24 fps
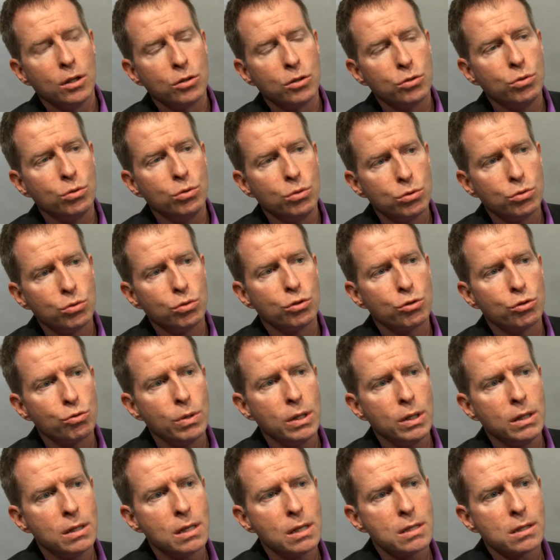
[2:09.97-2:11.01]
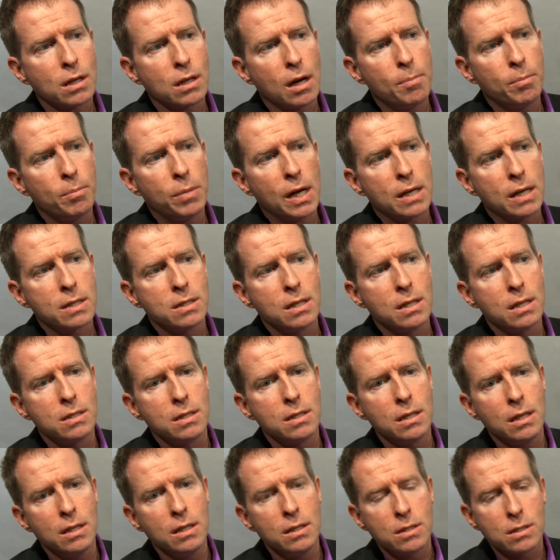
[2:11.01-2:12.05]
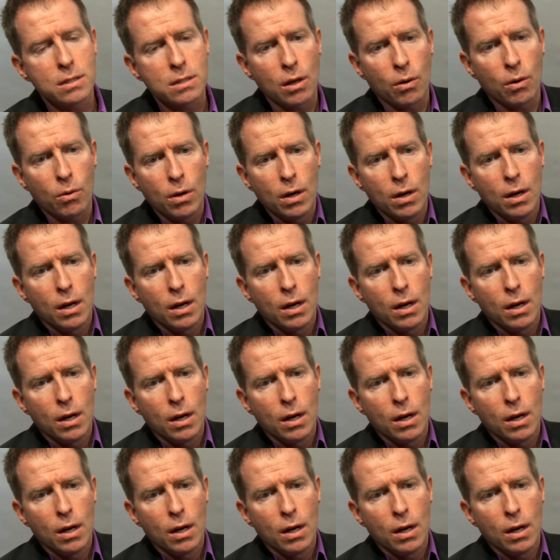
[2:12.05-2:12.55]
to treat this complex disease. So